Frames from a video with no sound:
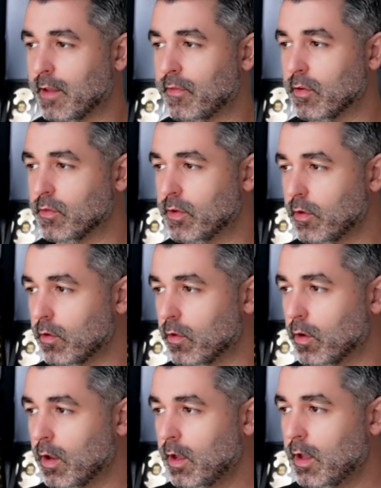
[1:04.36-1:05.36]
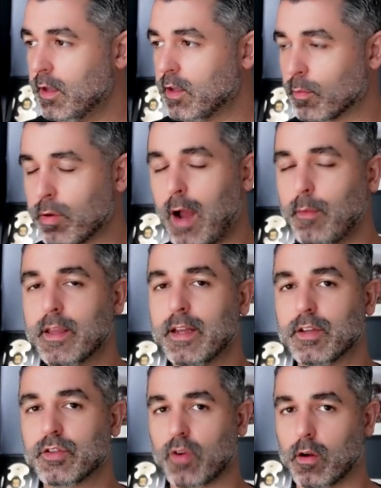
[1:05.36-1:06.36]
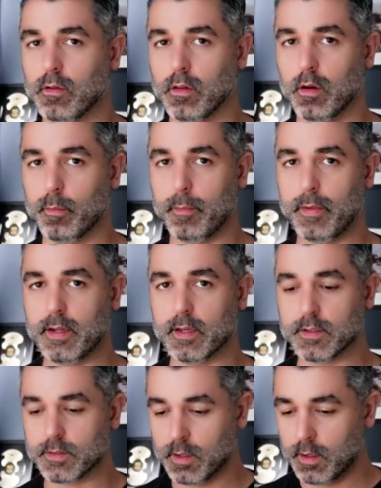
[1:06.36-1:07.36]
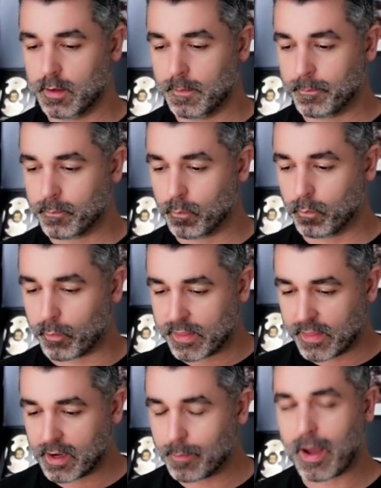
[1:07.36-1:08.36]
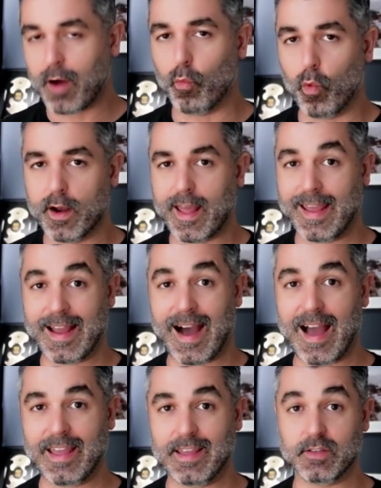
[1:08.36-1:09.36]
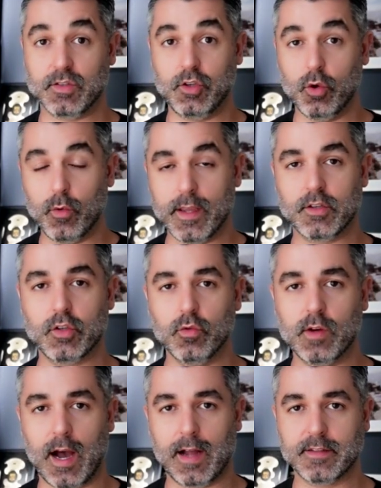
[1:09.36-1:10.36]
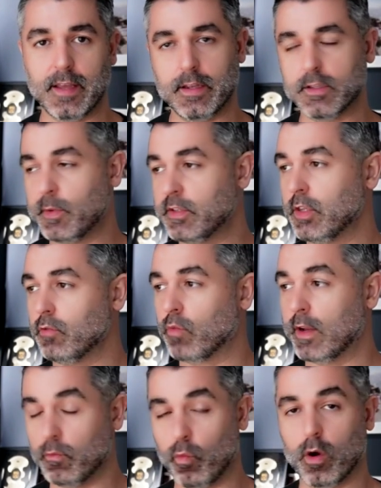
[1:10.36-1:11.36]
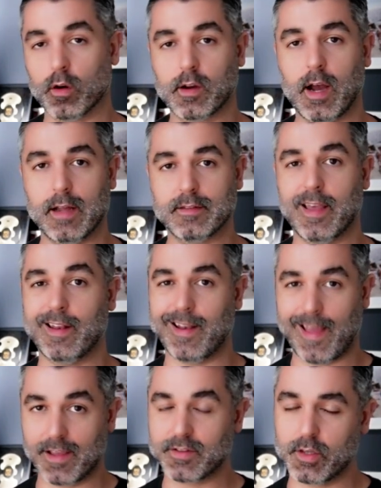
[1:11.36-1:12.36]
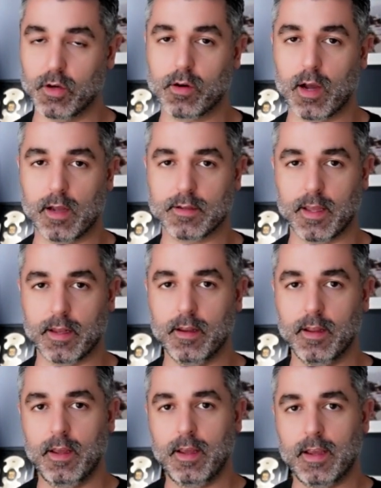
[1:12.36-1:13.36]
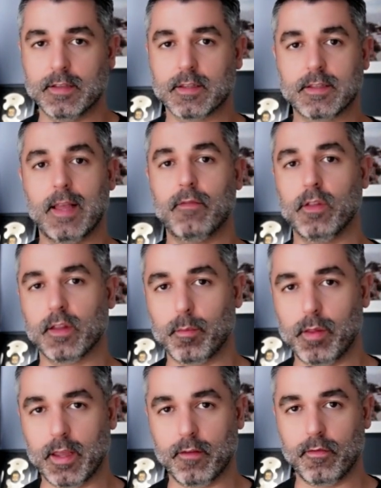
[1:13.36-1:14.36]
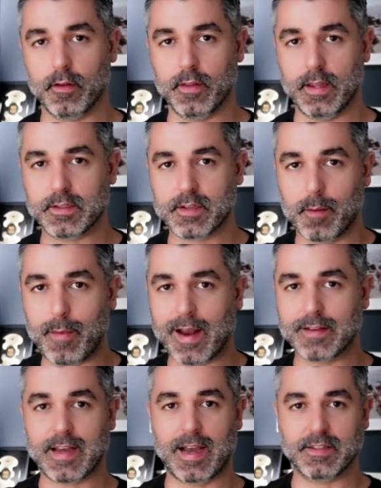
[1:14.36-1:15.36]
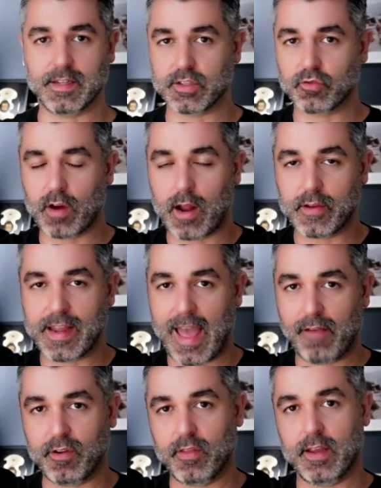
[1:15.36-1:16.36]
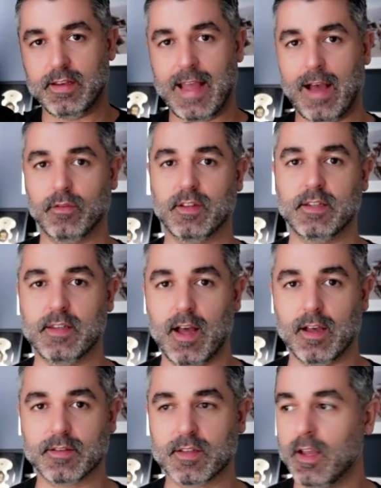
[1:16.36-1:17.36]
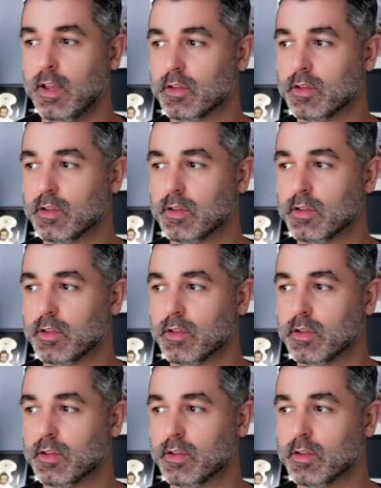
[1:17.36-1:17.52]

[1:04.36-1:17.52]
you do, you're probably going to struggle a little bit because when we think about what AI is doing to content, especially written word content, SEO content, is it's leveling the playing field. It's commoditizing, it's grounding everything down to dust.